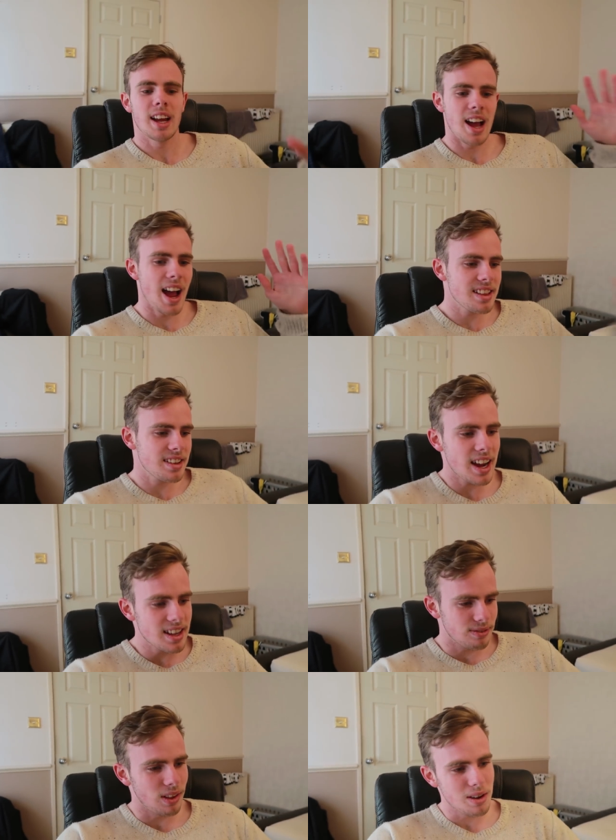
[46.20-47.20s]
Like, I had
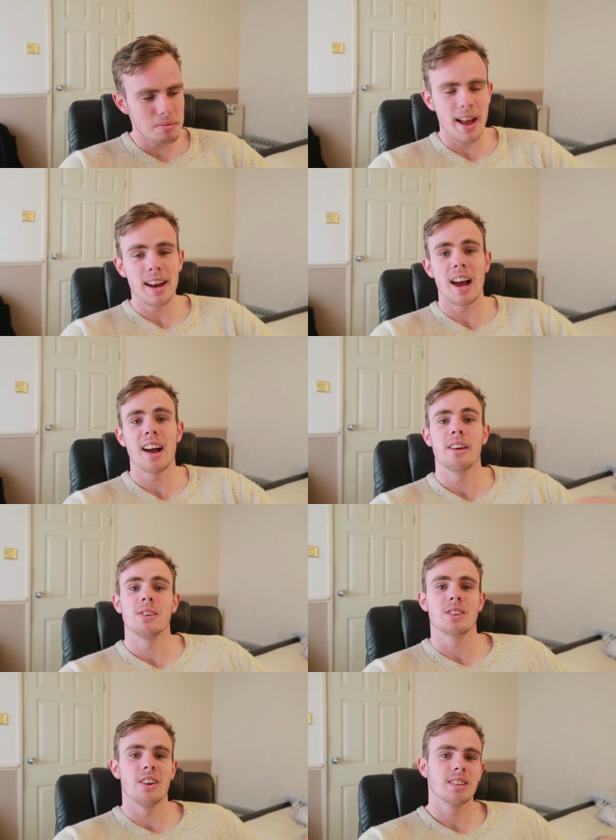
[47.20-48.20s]
today's vlog planned out. It
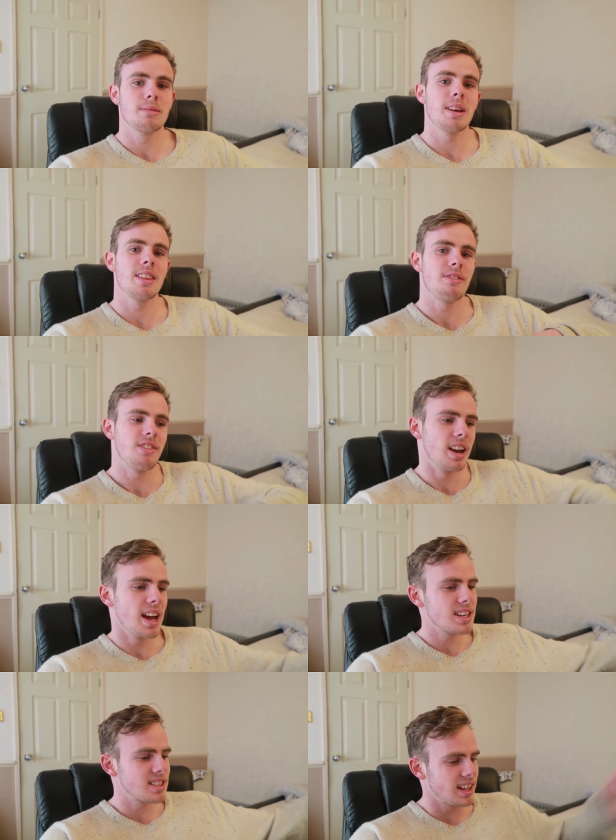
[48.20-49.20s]
was going to be the finesse,